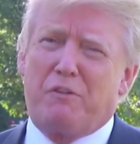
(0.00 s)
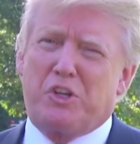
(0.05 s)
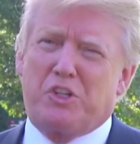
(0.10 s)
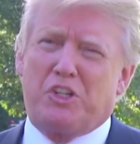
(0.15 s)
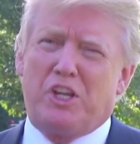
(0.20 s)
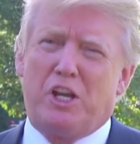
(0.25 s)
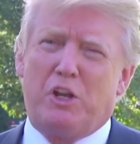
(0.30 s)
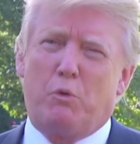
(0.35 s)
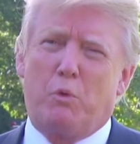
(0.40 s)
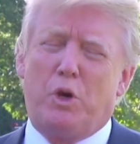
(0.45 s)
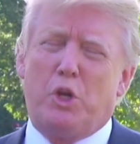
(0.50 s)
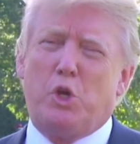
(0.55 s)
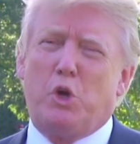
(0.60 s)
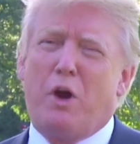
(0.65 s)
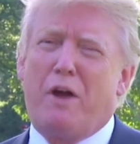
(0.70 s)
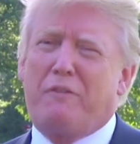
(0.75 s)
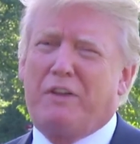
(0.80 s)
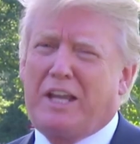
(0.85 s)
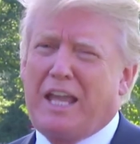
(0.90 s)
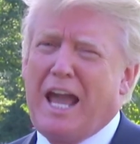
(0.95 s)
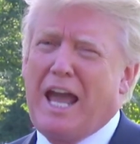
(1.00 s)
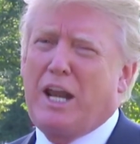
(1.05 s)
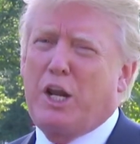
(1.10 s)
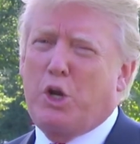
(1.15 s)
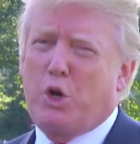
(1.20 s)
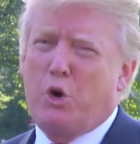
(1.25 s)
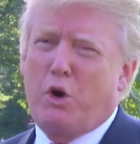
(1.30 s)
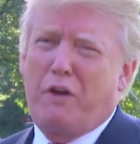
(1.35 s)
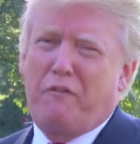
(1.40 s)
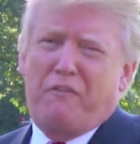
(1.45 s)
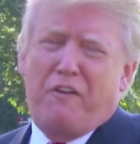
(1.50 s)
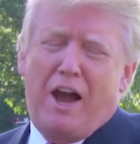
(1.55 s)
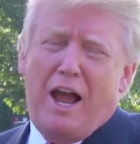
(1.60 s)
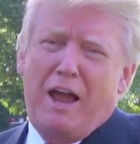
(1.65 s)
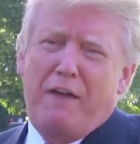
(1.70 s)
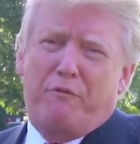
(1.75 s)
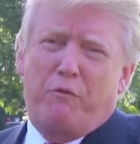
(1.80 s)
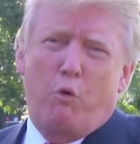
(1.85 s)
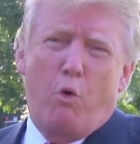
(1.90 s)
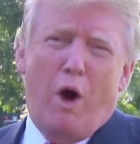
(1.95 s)
ever seen when you have a Category
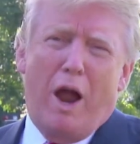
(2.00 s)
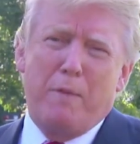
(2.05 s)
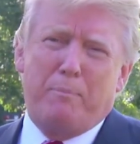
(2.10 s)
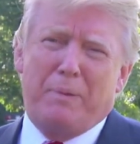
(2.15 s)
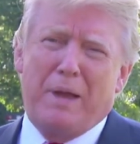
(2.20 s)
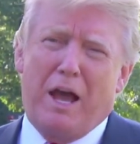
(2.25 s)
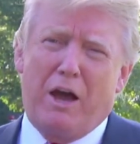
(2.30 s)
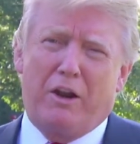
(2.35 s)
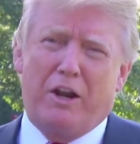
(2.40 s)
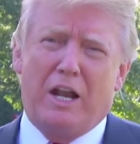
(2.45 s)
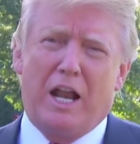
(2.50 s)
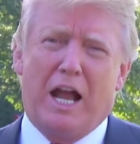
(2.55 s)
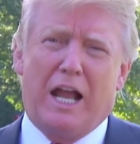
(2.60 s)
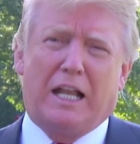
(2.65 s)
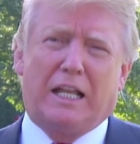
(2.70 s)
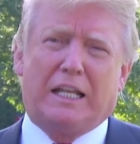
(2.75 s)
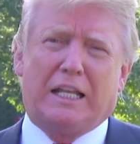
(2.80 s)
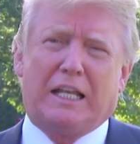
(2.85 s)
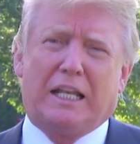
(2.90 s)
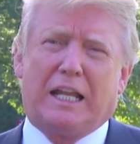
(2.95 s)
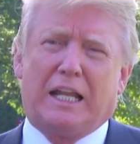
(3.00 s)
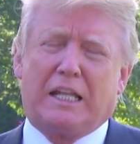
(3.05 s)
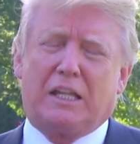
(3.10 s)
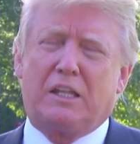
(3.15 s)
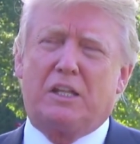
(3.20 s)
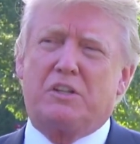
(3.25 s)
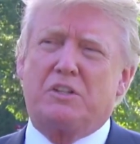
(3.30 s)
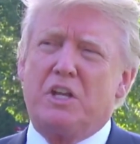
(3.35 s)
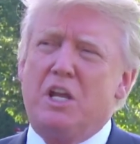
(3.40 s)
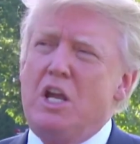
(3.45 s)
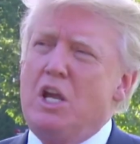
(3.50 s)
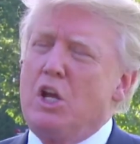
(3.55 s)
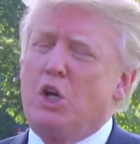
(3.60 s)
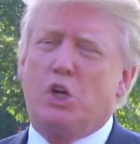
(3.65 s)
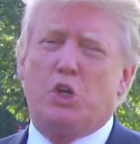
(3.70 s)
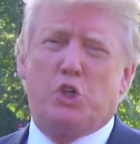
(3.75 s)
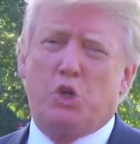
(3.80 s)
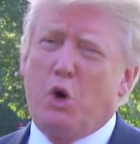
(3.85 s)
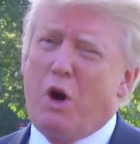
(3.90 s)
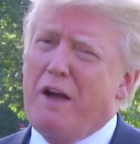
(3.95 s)
5 wipeout an island like this,
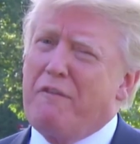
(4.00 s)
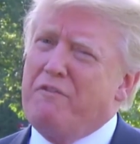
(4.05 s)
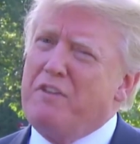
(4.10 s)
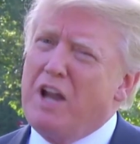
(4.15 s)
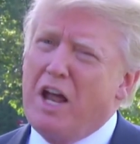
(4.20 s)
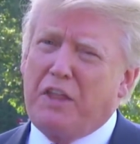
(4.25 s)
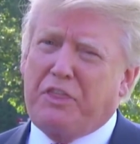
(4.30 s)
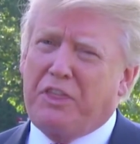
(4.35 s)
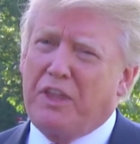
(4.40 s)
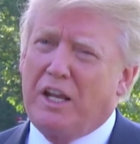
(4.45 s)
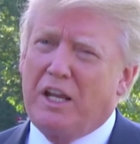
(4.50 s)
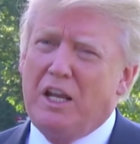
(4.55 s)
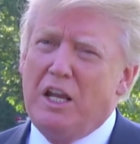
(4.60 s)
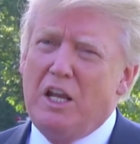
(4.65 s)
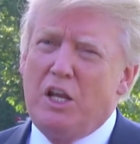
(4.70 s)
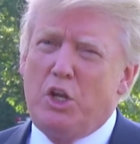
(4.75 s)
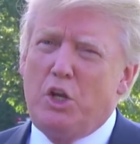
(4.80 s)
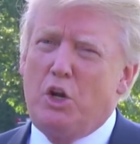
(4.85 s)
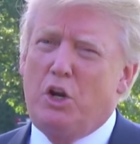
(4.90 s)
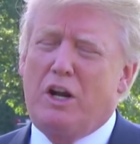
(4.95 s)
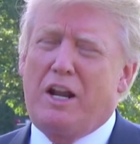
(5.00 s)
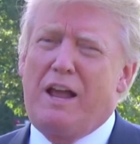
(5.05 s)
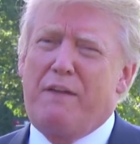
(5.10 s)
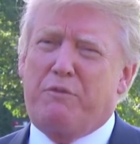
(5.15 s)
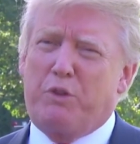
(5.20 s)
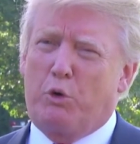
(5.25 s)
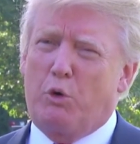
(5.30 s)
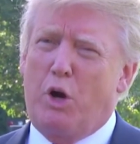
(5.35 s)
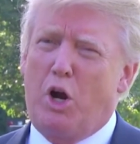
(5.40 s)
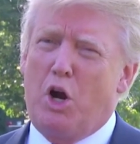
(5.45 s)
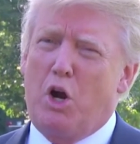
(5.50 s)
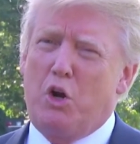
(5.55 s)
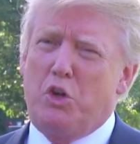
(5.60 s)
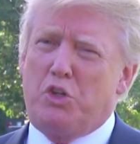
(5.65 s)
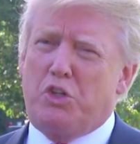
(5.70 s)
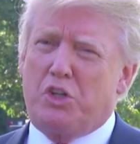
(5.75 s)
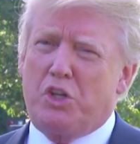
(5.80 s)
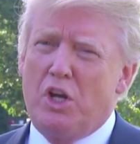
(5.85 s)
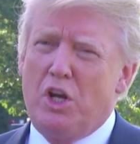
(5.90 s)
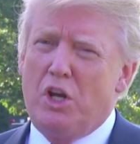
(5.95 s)
because you have nothing. You don't have the
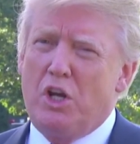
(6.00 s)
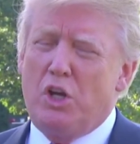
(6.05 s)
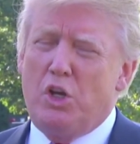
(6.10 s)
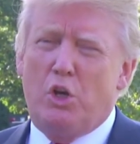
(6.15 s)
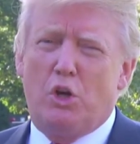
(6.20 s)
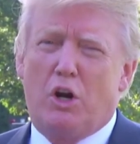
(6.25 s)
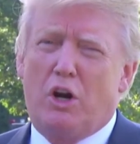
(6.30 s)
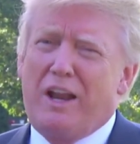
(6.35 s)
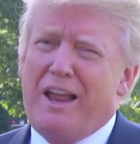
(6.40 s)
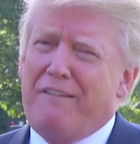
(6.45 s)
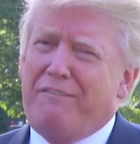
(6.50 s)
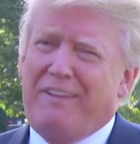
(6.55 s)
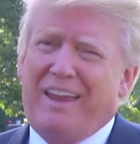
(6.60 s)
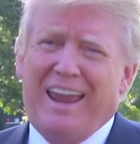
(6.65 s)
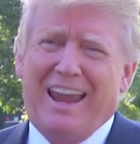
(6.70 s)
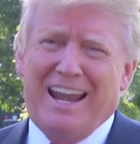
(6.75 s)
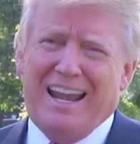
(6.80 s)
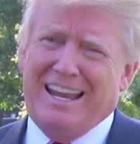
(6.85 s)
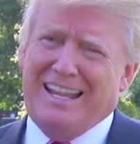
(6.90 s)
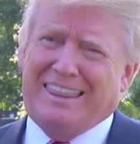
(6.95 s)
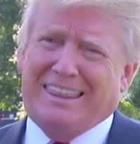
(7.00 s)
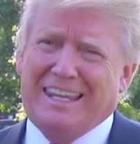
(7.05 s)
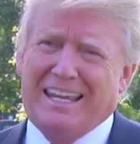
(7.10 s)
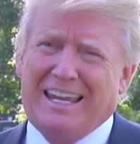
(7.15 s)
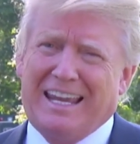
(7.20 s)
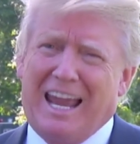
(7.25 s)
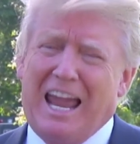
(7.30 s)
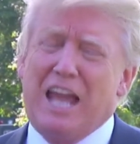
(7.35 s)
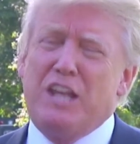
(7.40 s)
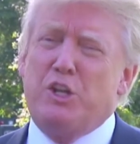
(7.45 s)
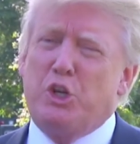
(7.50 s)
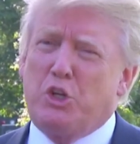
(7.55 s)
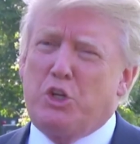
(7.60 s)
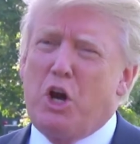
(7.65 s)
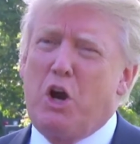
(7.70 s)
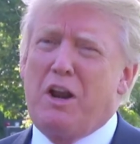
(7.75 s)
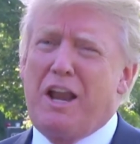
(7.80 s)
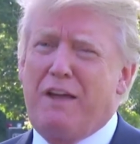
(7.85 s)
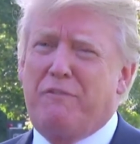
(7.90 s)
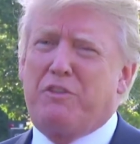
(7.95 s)
roads, you don't have anything. And you
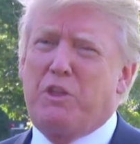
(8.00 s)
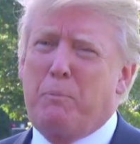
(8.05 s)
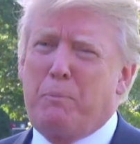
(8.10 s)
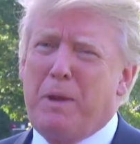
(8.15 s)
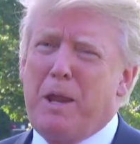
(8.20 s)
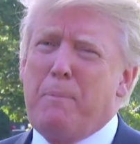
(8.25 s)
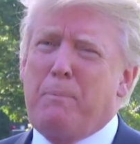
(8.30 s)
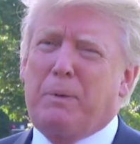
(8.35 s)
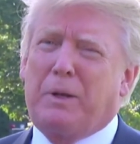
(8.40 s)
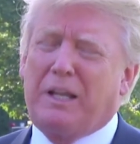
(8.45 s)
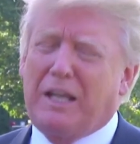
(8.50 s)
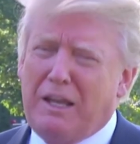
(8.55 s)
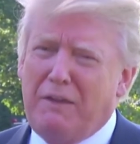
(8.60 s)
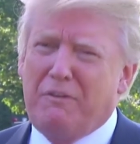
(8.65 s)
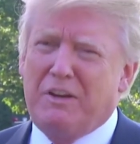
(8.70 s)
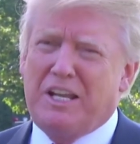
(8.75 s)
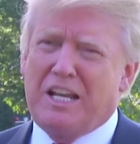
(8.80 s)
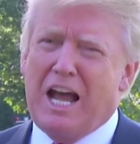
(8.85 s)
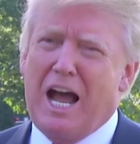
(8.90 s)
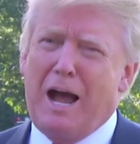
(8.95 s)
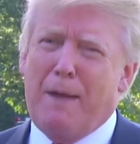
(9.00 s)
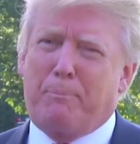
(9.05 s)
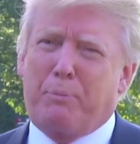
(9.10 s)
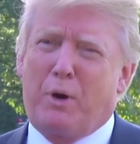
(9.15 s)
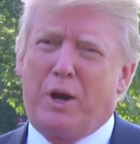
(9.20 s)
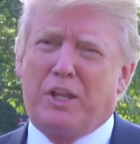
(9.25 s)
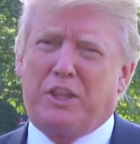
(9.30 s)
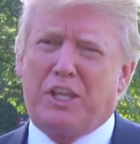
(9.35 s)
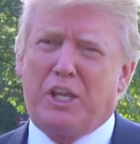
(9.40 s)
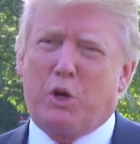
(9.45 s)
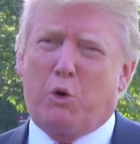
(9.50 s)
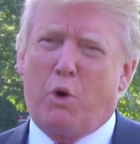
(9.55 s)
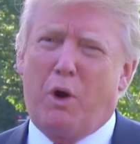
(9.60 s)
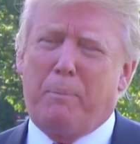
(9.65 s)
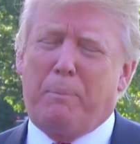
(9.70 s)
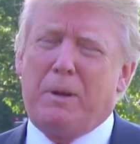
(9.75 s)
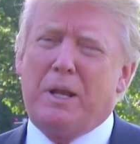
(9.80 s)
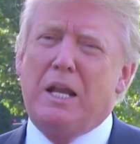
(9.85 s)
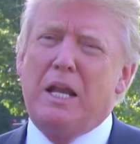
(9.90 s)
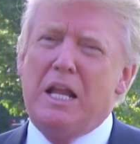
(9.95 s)
don't have the people even to operate the
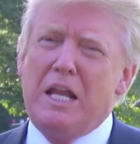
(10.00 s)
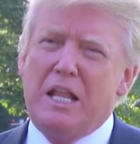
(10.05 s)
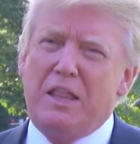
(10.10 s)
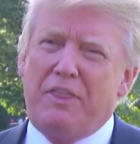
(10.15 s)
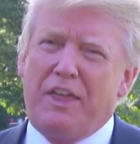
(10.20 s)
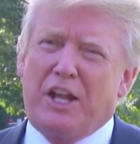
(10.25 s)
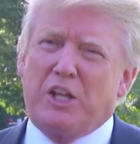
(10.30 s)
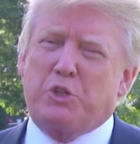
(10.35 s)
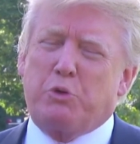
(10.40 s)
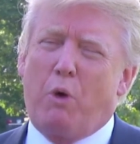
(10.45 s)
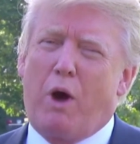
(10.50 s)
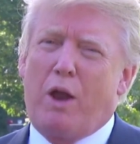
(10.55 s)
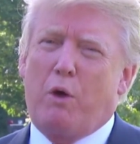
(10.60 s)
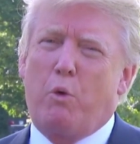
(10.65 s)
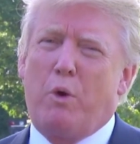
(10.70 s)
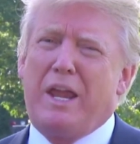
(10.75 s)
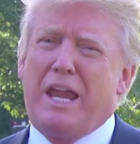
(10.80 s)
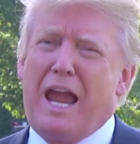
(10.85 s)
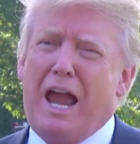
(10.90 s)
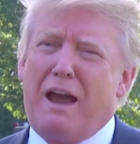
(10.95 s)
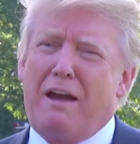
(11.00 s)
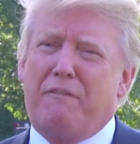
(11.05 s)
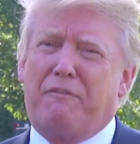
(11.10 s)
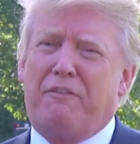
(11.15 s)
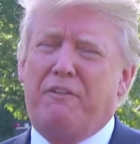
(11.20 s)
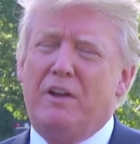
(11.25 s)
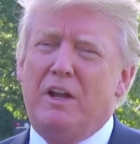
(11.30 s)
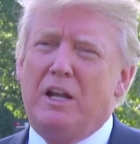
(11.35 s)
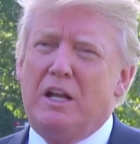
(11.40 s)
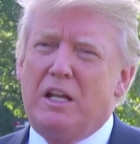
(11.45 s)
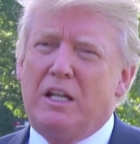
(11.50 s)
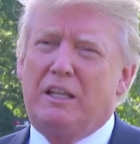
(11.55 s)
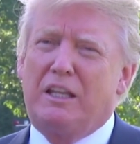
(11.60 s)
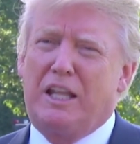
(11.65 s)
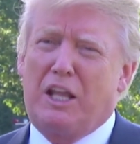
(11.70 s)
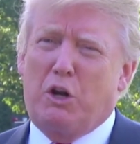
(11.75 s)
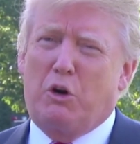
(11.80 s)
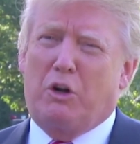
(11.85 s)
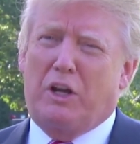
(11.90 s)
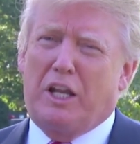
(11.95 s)
equipment. That's why we have
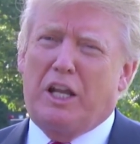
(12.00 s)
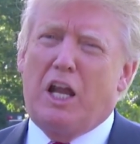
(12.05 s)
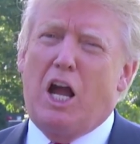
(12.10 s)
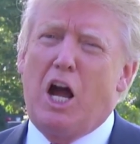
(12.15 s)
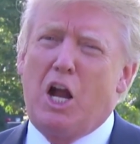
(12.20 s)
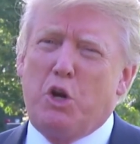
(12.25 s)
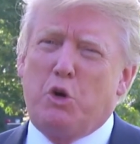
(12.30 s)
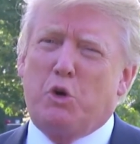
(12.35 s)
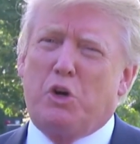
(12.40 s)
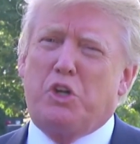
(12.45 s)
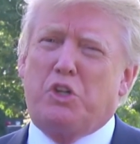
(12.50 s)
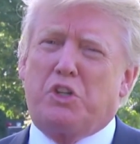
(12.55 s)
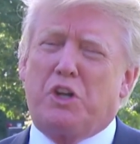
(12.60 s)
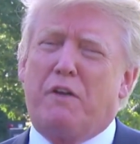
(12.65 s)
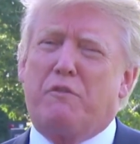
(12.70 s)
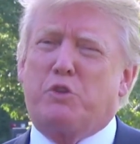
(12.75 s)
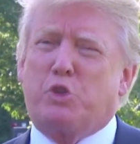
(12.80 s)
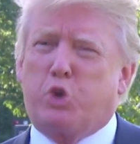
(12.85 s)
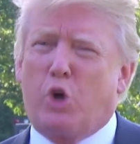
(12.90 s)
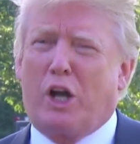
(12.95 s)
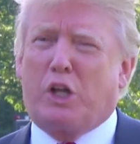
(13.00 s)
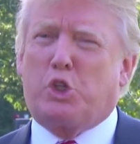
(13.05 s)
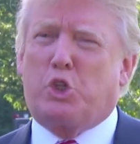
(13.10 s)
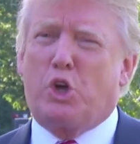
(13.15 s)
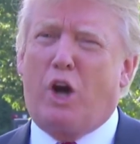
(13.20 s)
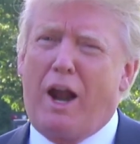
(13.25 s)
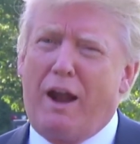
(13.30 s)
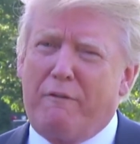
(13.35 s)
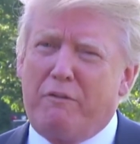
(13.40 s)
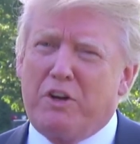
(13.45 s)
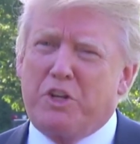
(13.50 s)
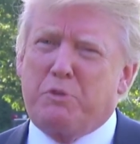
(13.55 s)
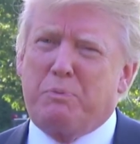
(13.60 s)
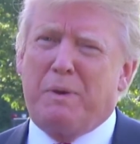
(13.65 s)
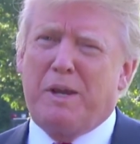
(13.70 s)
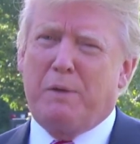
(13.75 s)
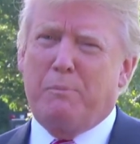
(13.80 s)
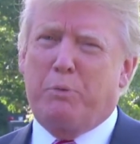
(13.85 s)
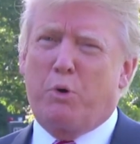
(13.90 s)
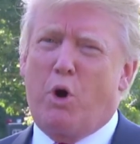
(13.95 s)
literally hundreds of truck drivers
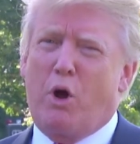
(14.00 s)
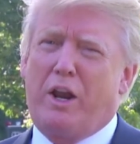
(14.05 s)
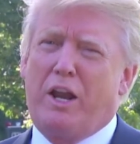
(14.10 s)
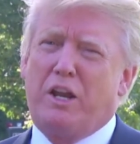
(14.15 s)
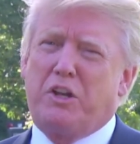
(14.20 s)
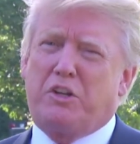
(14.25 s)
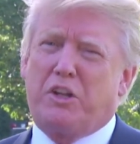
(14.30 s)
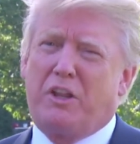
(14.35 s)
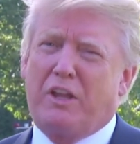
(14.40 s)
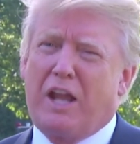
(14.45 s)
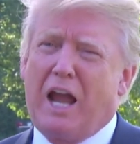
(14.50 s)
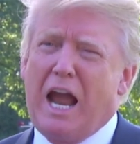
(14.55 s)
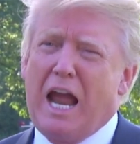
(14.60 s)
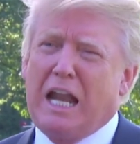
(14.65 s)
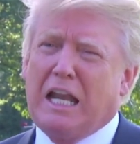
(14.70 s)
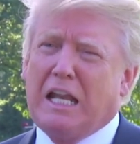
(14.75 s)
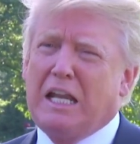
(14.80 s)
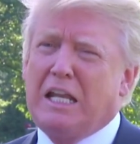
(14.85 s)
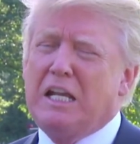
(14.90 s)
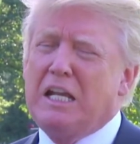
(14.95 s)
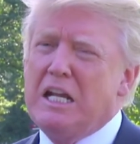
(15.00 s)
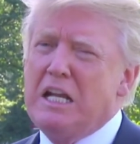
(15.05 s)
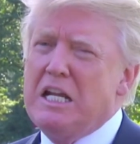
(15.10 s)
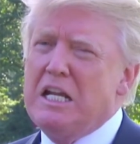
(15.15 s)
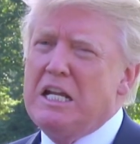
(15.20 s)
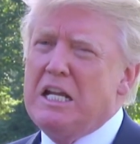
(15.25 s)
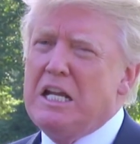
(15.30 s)
being brought into the island